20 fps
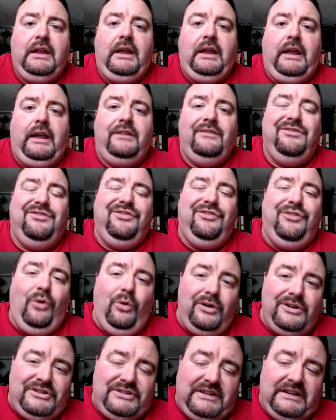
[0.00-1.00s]

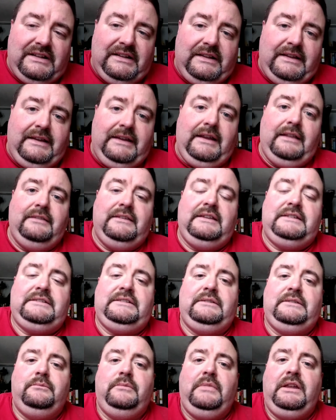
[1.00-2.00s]
Unfortunately, this
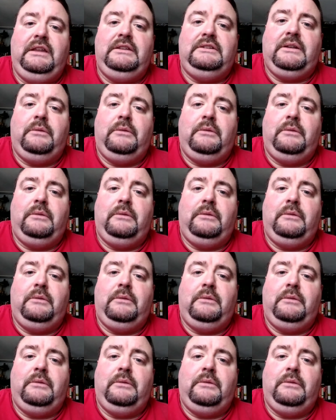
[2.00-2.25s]
means